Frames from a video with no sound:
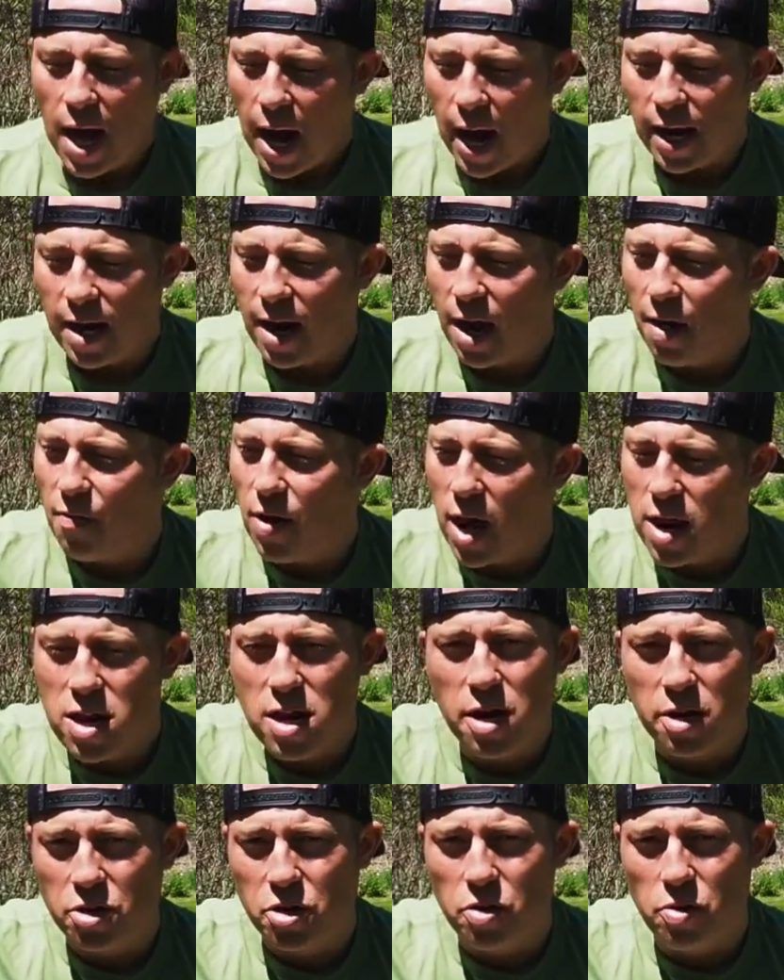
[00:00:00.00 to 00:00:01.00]
I didn't have
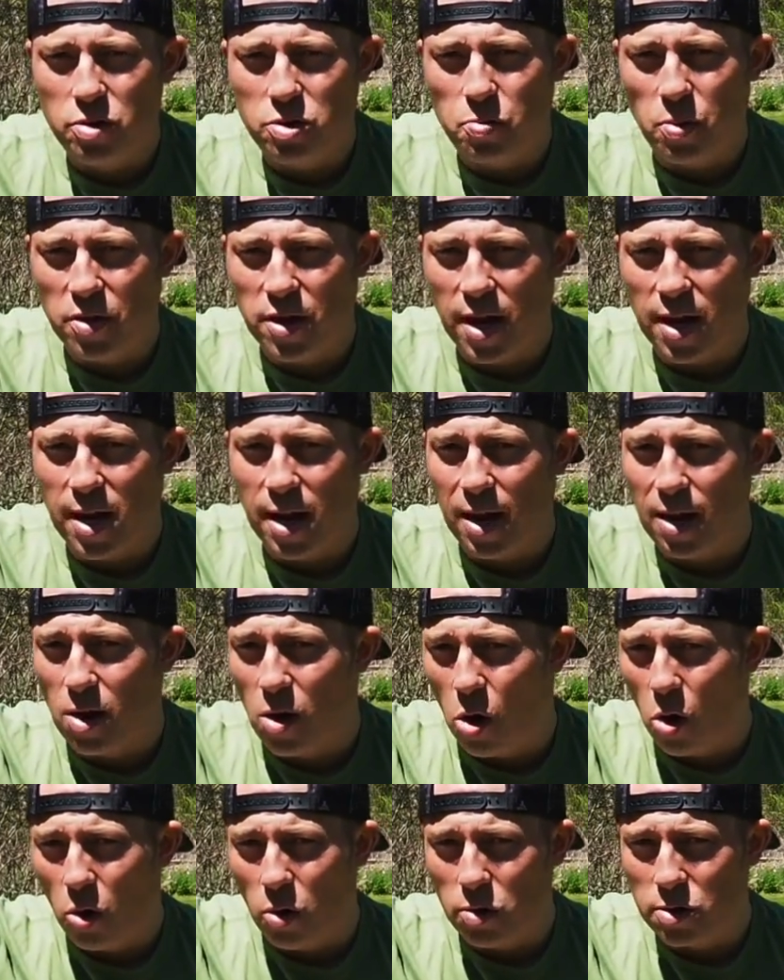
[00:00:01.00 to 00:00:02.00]
any issues with getting any
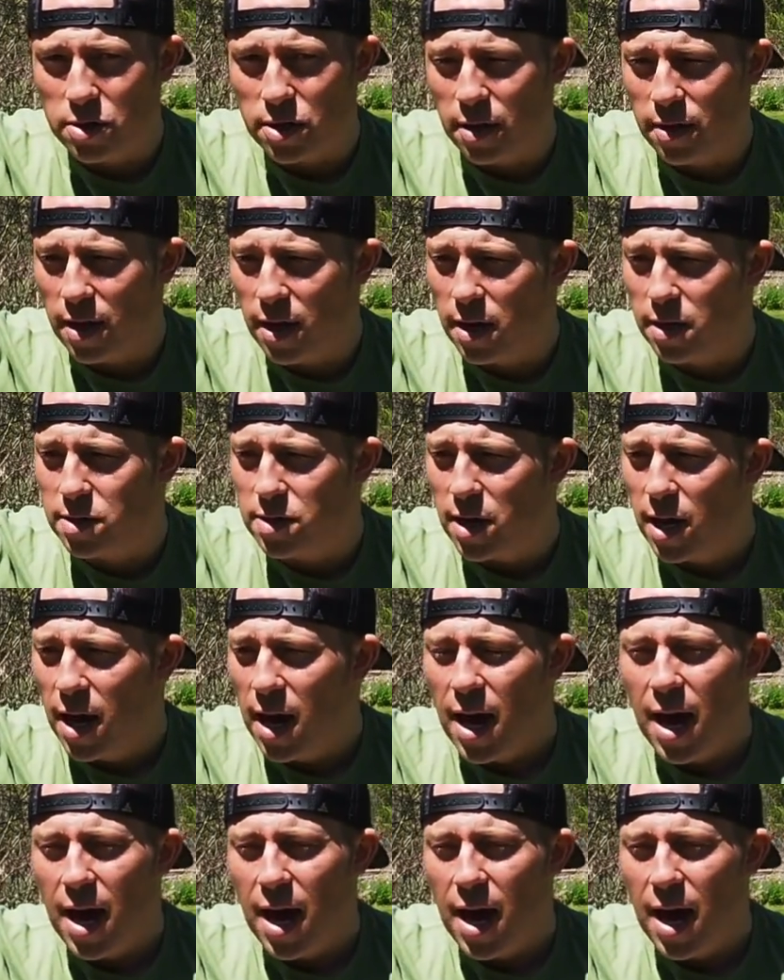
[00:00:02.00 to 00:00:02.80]
holes in these,